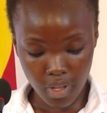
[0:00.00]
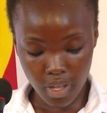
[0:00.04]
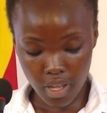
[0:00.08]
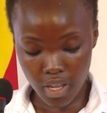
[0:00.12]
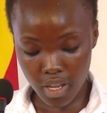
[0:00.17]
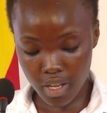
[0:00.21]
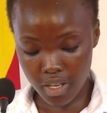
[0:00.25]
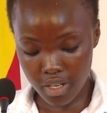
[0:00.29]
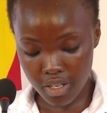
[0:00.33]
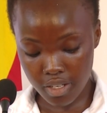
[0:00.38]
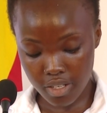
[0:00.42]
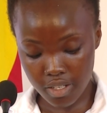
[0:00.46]

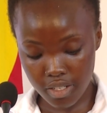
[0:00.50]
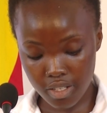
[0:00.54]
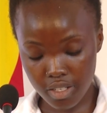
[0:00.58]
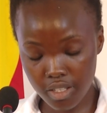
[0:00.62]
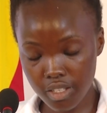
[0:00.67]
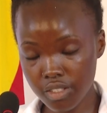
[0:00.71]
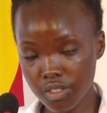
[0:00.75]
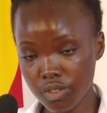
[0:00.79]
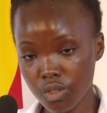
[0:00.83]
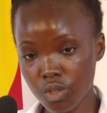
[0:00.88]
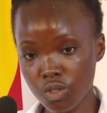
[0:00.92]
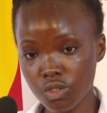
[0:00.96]
And
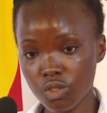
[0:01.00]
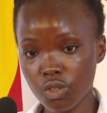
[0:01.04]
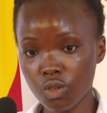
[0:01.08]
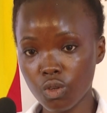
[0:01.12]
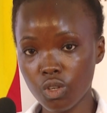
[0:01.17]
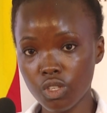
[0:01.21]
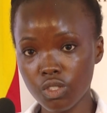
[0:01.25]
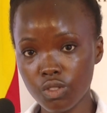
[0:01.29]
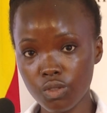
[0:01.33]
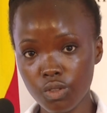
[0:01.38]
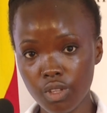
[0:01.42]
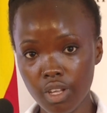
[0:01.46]
this also
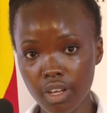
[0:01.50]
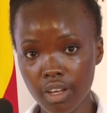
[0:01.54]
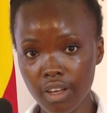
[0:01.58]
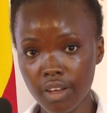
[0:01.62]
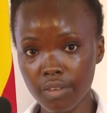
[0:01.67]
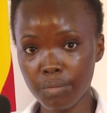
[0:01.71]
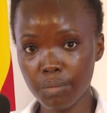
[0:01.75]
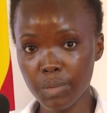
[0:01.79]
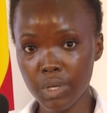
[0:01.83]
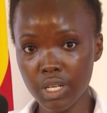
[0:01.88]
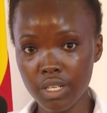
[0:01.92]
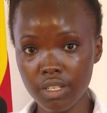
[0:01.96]
goes to the
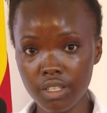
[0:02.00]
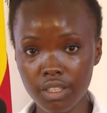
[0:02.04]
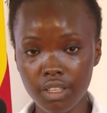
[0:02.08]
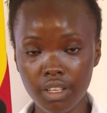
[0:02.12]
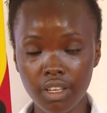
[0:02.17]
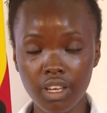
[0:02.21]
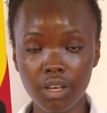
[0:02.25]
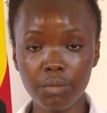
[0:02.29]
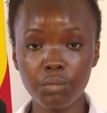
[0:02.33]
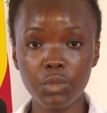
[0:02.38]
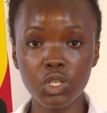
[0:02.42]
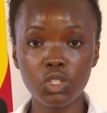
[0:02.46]
government. The
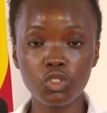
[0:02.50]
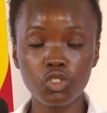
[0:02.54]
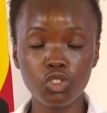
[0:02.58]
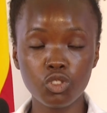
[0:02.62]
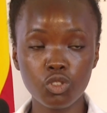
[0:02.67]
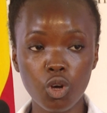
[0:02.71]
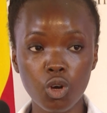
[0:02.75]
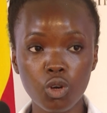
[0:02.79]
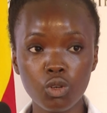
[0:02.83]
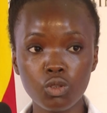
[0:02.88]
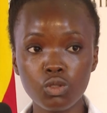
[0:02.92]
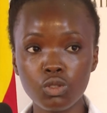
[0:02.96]
government
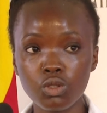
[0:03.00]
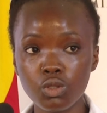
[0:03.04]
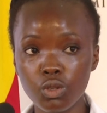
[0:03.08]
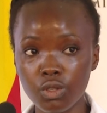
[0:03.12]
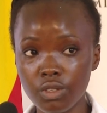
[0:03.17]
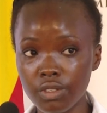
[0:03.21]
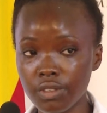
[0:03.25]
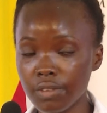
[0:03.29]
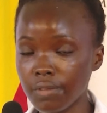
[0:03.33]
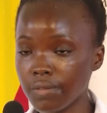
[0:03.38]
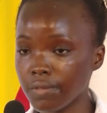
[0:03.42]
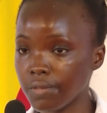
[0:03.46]
should
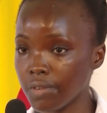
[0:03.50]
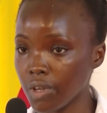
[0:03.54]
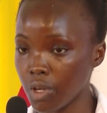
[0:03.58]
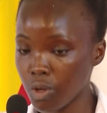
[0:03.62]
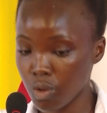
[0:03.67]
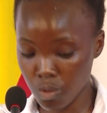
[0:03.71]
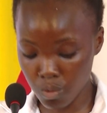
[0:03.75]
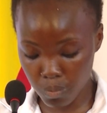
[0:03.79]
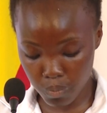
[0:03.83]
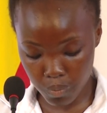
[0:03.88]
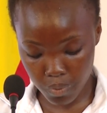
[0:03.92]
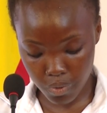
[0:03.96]
also
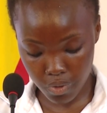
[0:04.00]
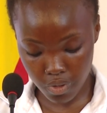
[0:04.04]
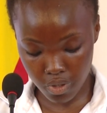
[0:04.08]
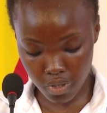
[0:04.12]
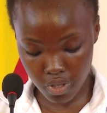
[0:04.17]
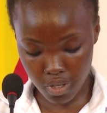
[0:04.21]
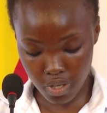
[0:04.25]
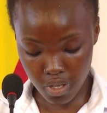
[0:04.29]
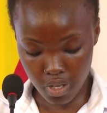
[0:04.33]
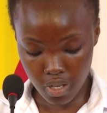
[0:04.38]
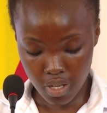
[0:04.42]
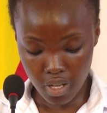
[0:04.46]
develop
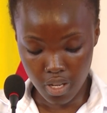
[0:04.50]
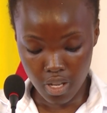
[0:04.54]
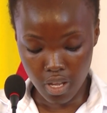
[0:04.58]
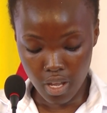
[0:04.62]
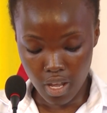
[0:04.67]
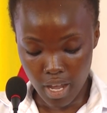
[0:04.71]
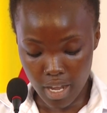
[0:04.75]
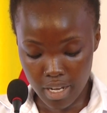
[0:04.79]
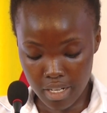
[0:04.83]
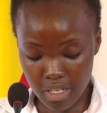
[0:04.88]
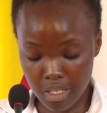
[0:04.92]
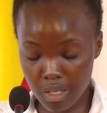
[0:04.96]

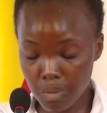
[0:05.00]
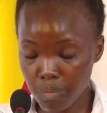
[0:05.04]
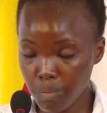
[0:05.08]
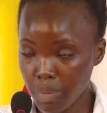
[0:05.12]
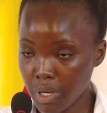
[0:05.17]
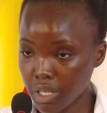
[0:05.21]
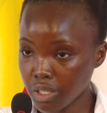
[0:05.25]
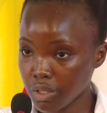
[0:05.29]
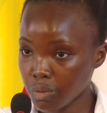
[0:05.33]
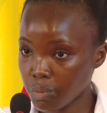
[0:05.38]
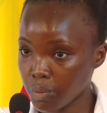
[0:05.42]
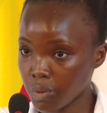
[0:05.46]
and
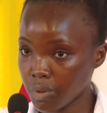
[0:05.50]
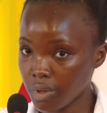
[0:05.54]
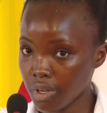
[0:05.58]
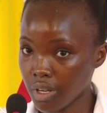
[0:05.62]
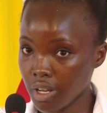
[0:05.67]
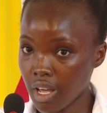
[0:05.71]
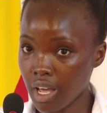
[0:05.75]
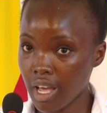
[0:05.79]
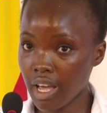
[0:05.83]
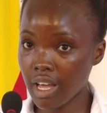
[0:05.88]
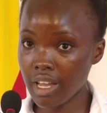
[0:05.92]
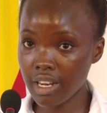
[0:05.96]

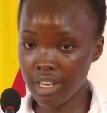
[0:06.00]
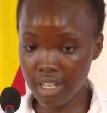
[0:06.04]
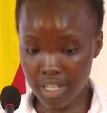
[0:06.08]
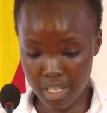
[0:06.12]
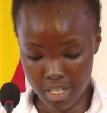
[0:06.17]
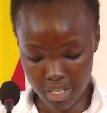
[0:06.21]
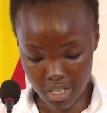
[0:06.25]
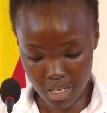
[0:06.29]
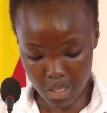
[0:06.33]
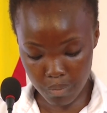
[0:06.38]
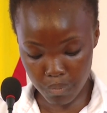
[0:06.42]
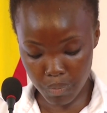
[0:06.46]

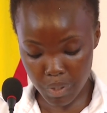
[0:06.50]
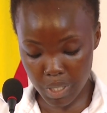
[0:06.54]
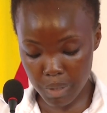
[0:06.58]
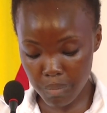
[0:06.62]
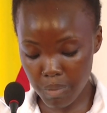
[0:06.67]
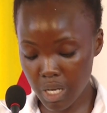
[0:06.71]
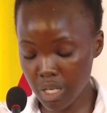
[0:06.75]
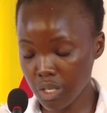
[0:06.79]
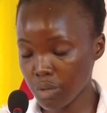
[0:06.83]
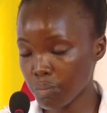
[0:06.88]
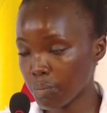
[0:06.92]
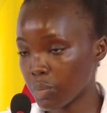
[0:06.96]

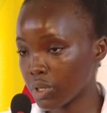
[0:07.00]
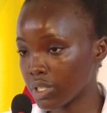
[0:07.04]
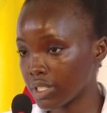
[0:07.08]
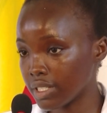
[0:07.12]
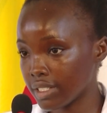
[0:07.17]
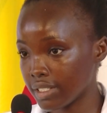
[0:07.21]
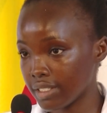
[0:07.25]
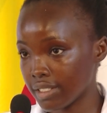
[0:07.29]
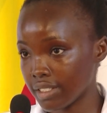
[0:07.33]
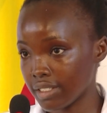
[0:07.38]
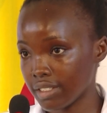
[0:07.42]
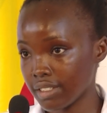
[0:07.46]
implement
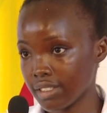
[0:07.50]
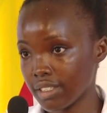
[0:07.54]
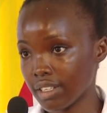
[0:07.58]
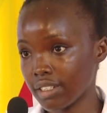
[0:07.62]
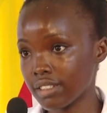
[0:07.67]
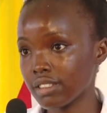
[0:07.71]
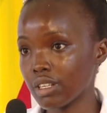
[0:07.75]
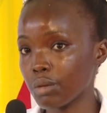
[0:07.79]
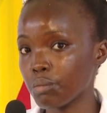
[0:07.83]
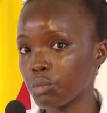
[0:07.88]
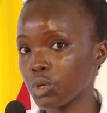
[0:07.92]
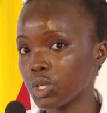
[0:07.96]
policies
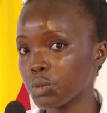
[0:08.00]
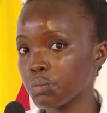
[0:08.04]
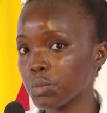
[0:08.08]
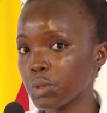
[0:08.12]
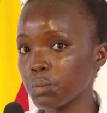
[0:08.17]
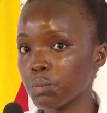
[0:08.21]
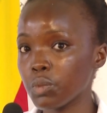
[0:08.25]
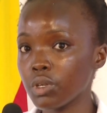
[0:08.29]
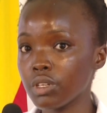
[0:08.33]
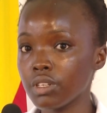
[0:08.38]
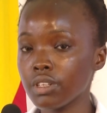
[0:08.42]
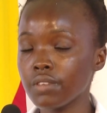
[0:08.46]
that support
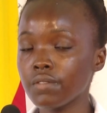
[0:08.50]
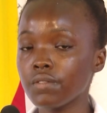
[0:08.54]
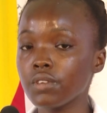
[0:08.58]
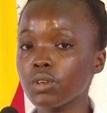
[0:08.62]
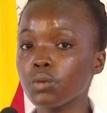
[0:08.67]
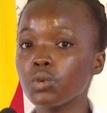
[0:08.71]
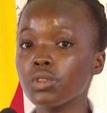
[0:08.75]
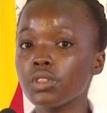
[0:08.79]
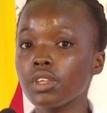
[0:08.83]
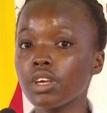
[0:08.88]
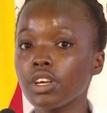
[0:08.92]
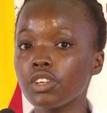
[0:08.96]
people
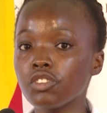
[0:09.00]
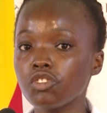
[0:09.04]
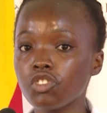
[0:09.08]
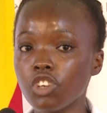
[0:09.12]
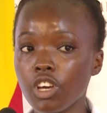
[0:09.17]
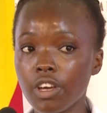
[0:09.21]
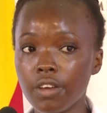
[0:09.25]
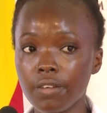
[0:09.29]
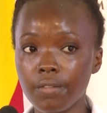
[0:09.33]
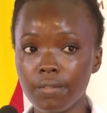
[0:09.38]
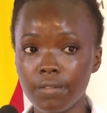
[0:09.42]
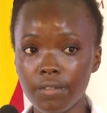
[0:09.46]
living with
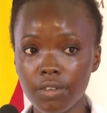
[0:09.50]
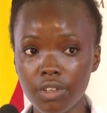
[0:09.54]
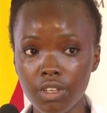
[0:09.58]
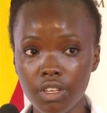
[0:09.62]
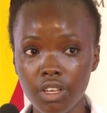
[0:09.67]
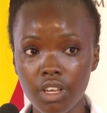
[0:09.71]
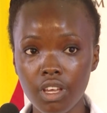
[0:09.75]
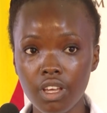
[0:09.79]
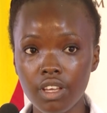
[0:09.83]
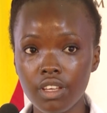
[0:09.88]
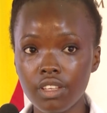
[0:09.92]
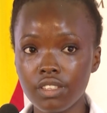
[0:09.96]
HIV.
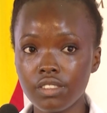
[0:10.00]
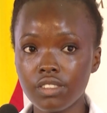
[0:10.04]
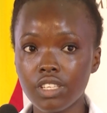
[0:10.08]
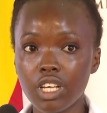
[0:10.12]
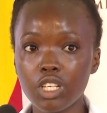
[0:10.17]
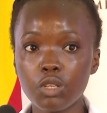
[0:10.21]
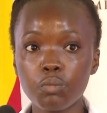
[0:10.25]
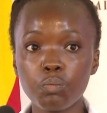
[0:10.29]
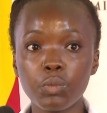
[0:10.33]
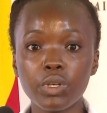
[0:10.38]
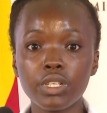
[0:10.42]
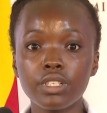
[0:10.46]

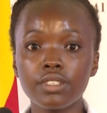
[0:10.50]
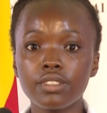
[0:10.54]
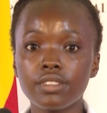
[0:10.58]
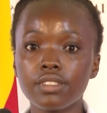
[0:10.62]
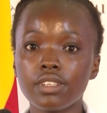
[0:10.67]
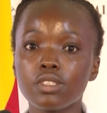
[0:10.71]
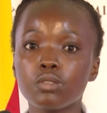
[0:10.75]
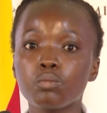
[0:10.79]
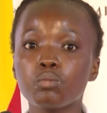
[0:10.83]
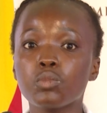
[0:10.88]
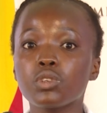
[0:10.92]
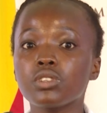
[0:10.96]
Such
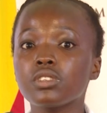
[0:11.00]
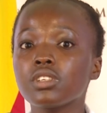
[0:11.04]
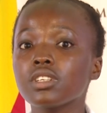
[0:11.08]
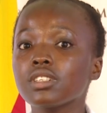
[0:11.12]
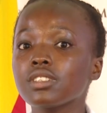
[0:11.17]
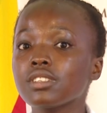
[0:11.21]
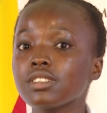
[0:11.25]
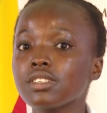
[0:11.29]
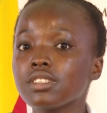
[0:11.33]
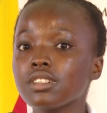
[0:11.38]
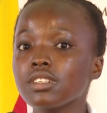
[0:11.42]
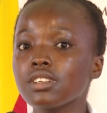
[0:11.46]
policies
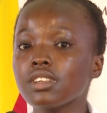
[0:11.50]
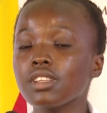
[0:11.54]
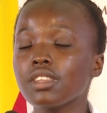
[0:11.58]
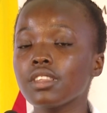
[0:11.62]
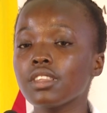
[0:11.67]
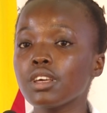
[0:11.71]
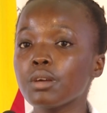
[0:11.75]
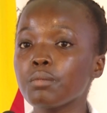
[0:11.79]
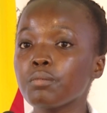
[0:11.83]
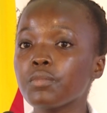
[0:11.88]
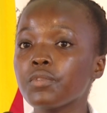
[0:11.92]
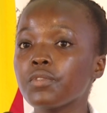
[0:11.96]
protect
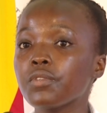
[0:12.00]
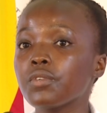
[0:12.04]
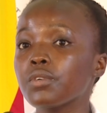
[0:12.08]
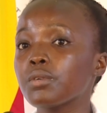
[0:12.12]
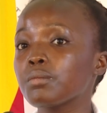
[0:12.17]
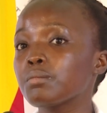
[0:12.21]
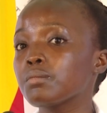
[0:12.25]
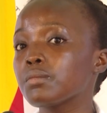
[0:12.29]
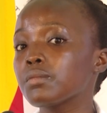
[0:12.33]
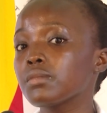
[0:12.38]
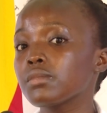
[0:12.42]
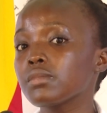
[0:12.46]
them
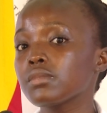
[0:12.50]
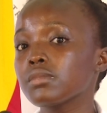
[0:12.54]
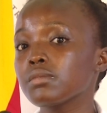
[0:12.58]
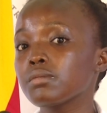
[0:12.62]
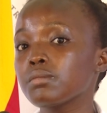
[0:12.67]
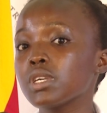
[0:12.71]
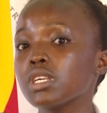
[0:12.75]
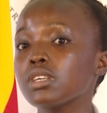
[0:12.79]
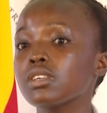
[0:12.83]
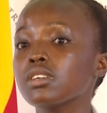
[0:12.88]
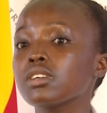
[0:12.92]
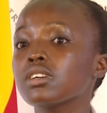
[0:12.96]
from
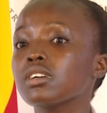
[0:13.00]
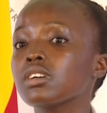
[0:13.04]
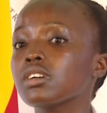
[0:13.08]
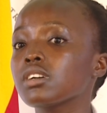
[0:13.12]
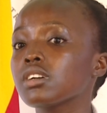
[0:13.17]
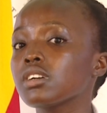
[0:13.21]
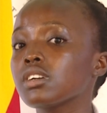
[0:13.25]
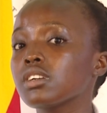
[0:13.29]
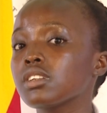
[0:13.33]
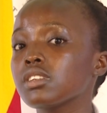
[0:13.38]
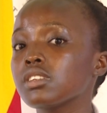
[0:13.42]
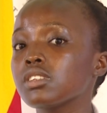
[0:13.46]
being
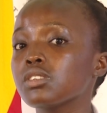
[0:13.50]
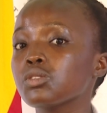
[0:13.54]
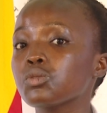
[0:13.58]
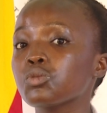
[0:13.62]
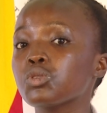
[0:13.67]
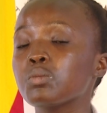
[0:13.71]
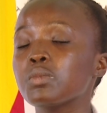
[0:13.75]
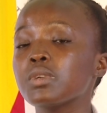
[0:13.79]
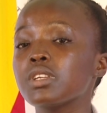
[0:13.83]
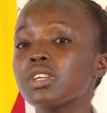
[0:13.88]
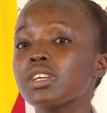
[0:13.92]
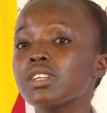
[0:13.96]

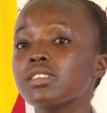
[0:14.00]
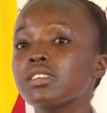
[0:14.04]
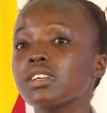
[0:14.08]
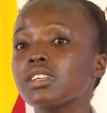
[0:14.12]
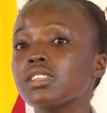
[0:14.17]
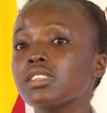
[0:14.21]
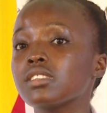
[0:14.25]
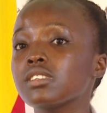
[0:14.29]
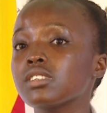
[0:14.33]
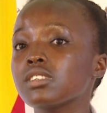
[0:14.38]
discriminated in